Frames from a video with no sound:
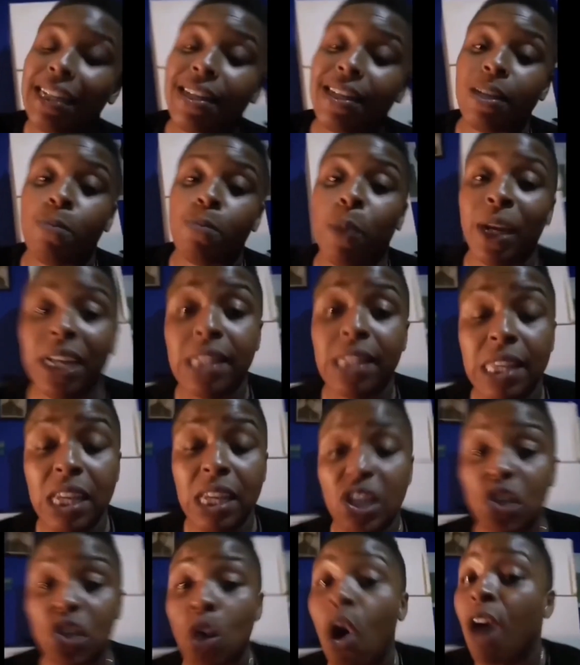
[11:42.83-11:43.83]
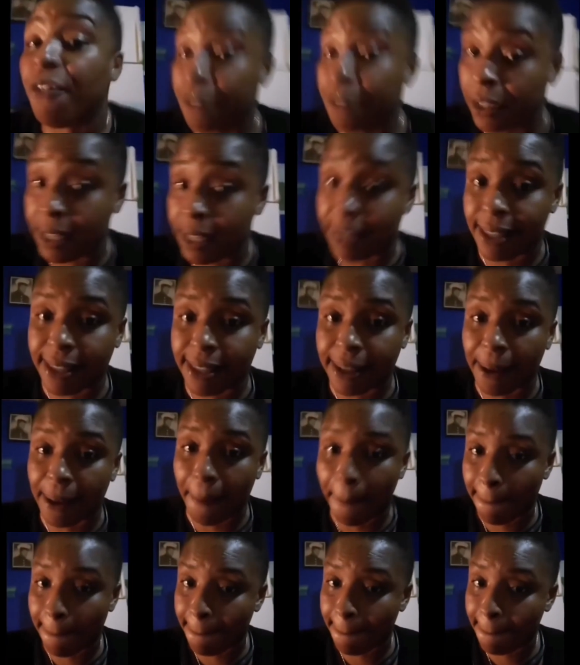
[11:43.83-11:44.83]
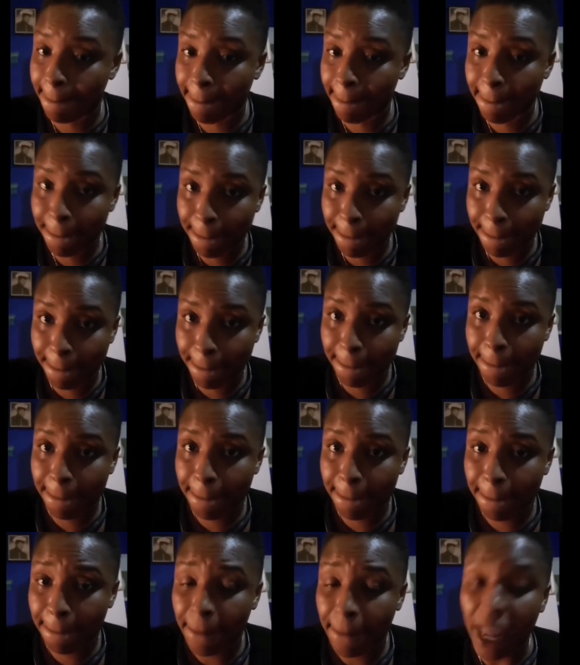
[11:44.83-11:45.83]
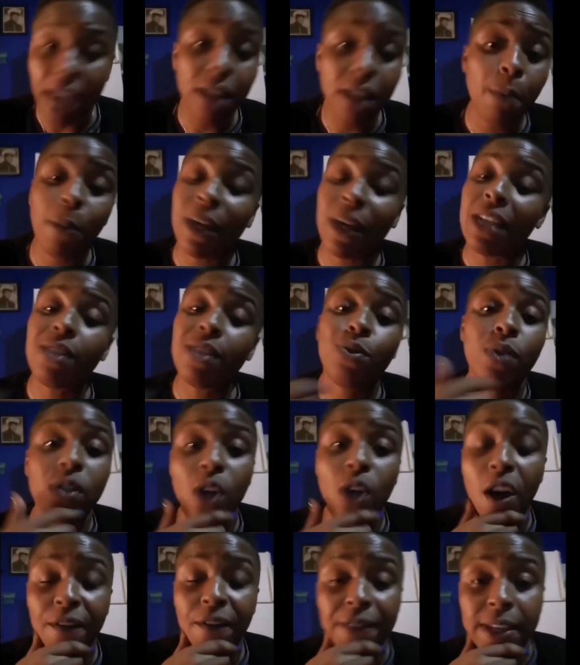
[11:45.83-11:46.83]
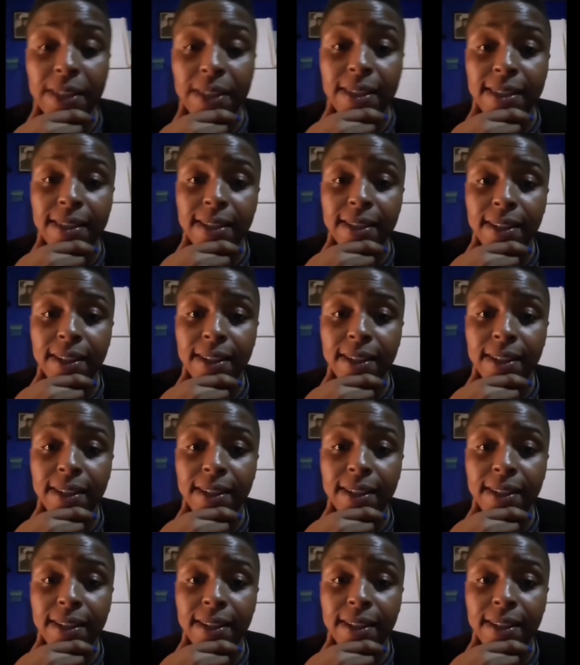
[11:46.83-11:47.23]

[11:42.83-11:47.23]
bring it to his office? I didn't bring it to his office.